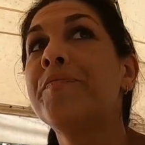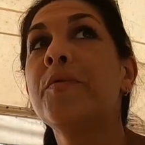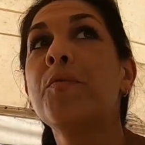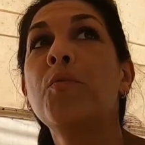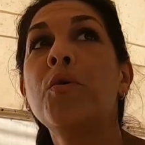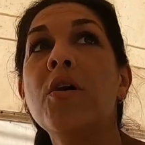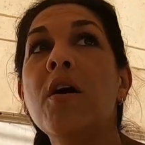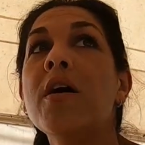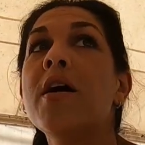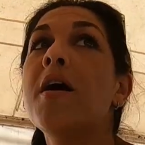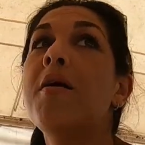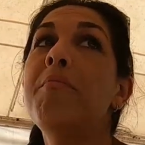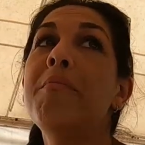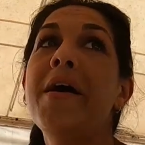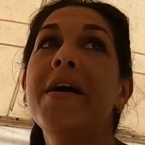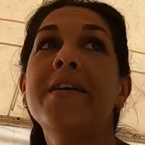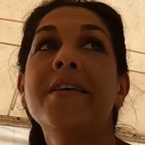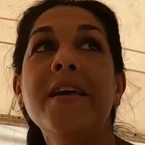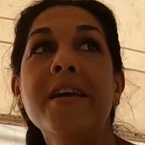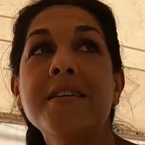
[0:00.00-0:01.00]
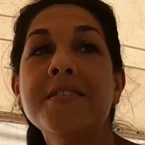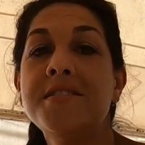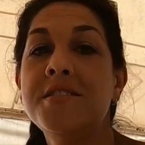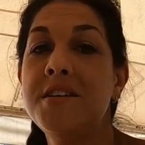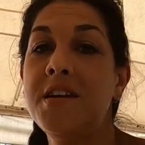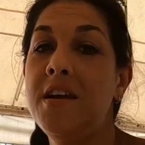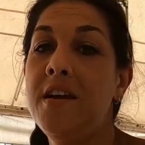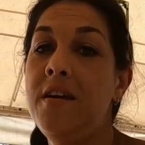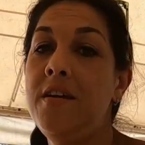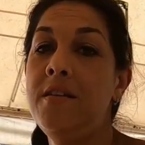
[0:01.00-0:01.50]
when I come back next
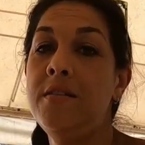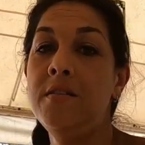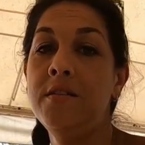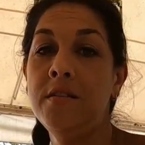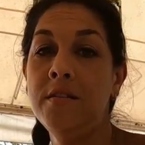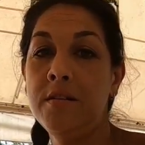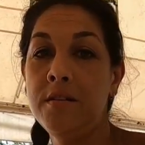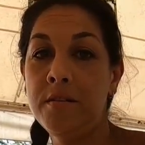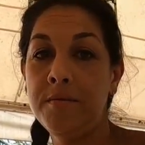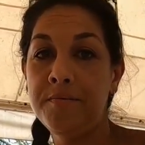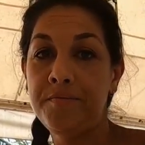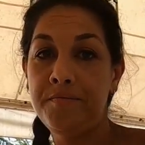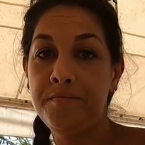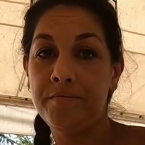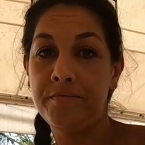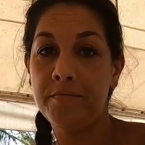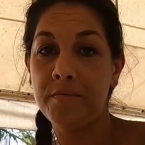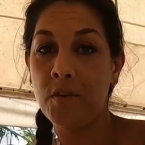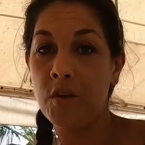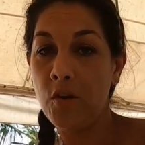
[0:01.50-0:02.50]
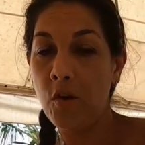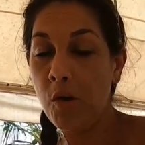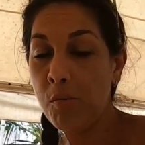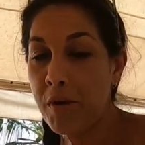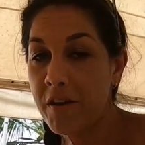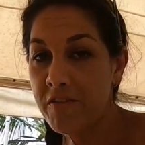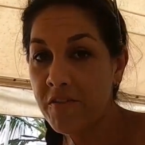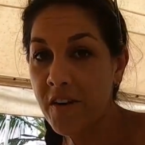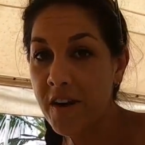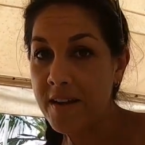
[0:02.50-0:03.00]
year, all
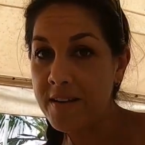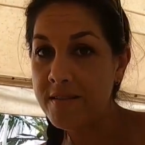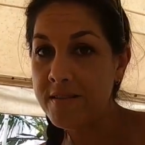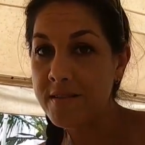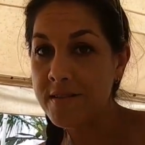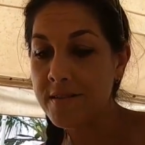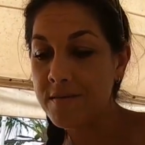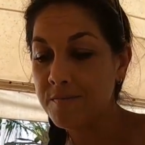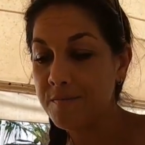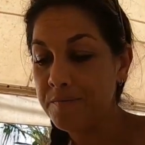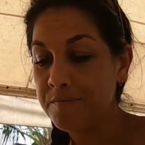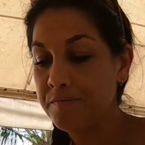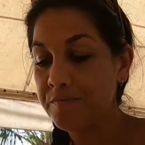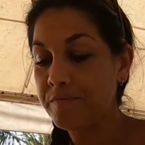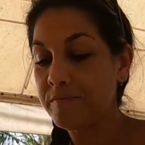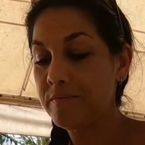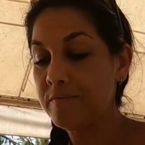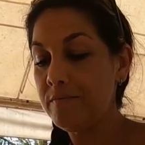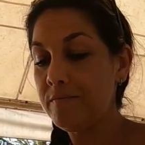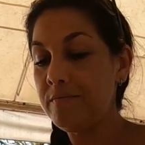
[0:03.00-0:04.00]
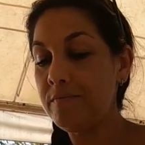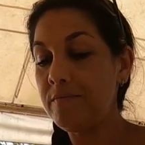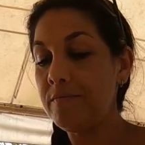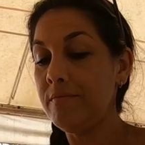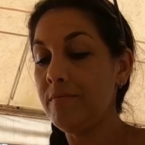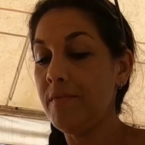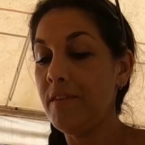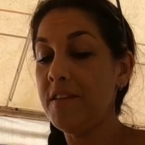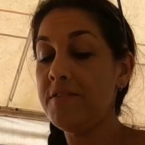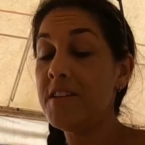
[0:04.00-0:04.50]
my friends,
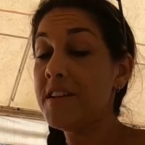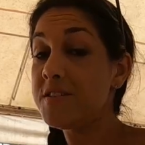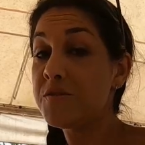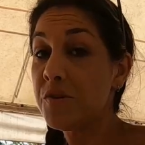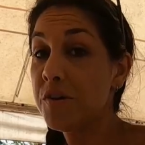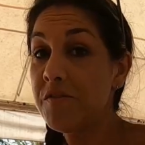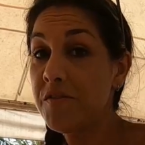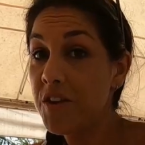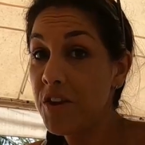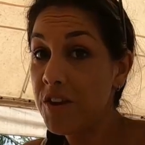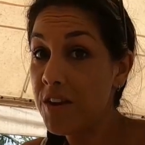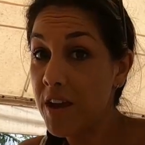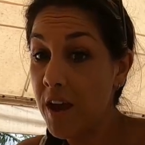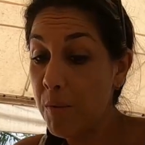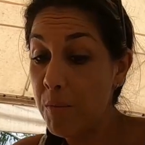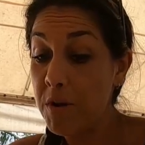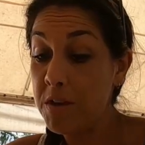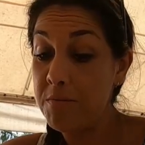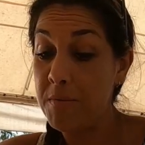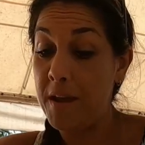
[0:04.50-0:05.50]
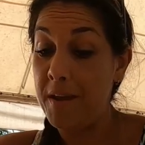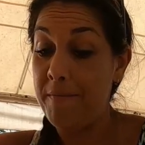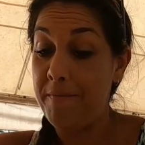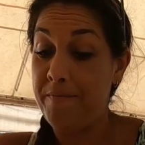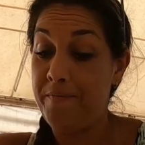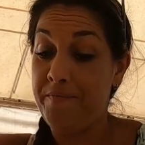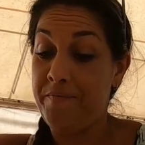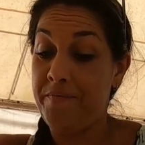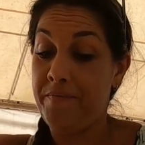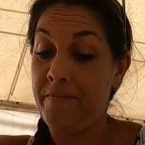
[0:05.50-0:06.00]
there's room for you to come with me.
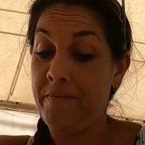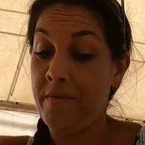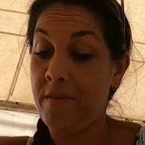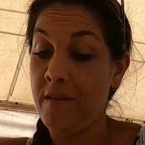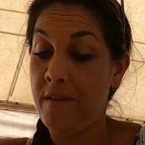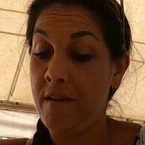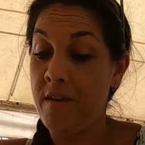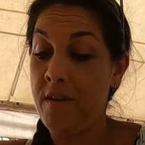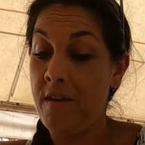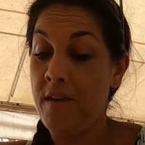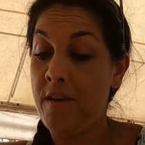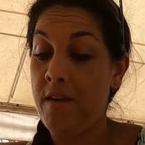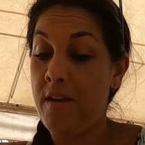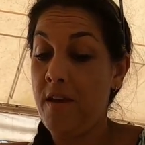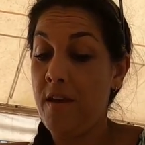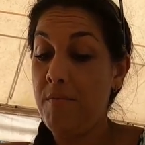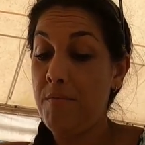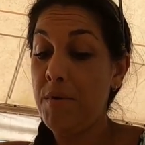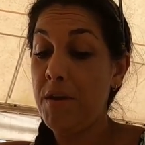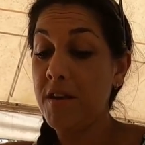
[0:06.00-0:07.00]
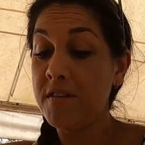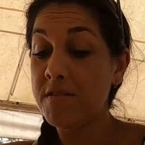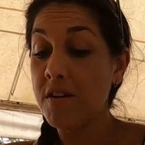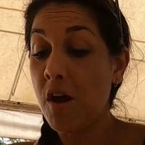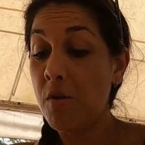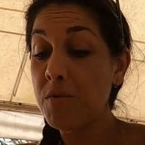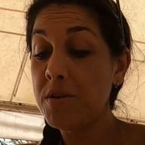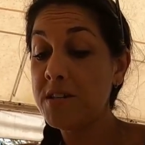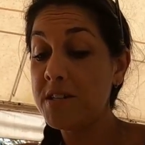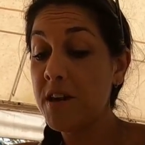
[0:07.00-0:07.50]
Because
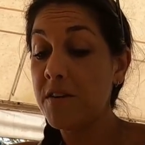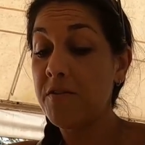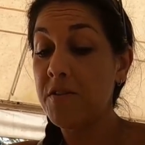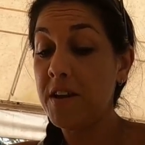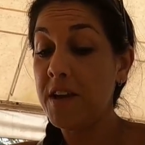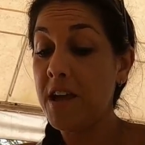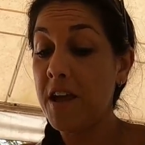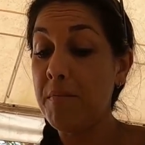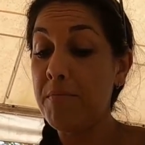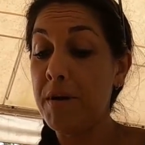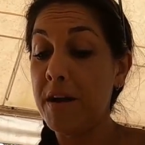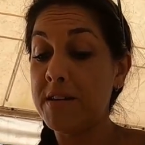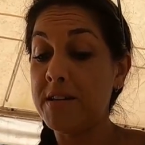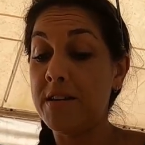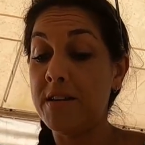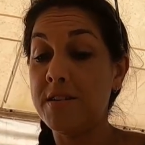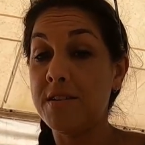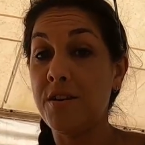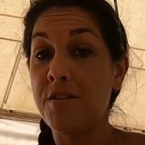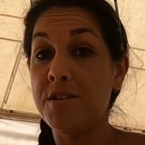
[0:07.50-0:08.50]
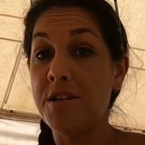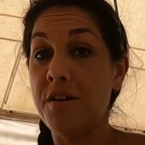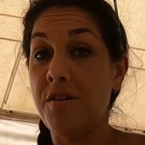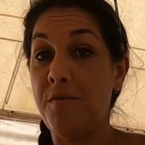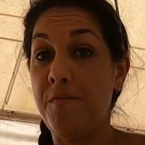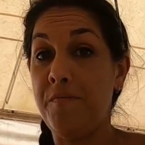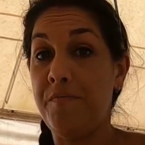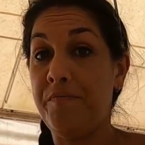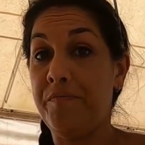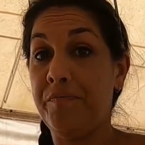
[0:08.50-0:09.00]
I would definitely come back to this
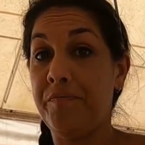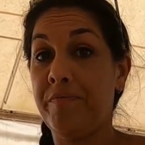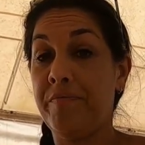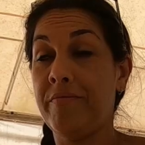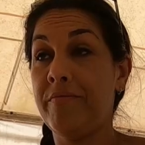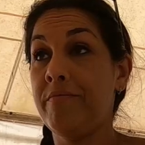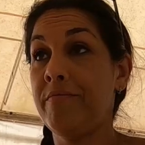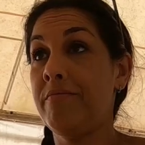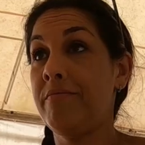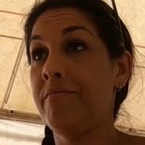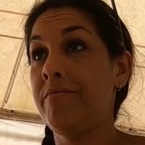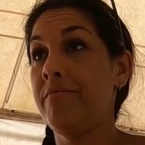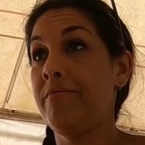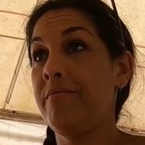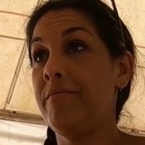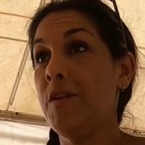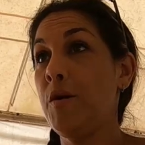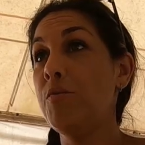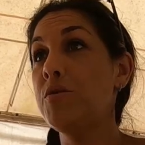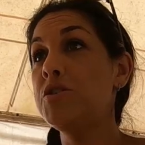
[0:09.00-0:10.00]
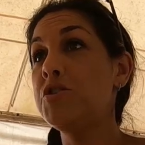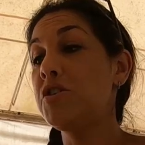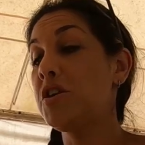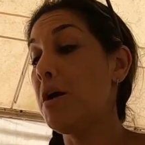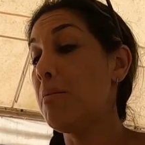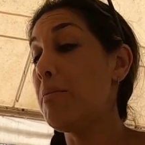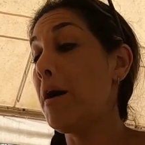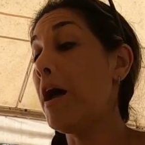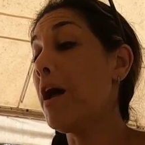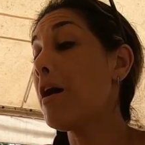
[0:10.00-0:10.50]
hotel. Would you
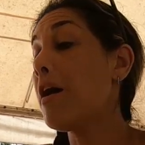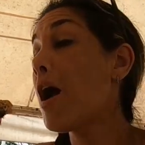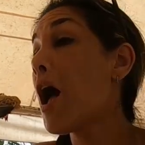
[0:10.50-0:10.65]
come back?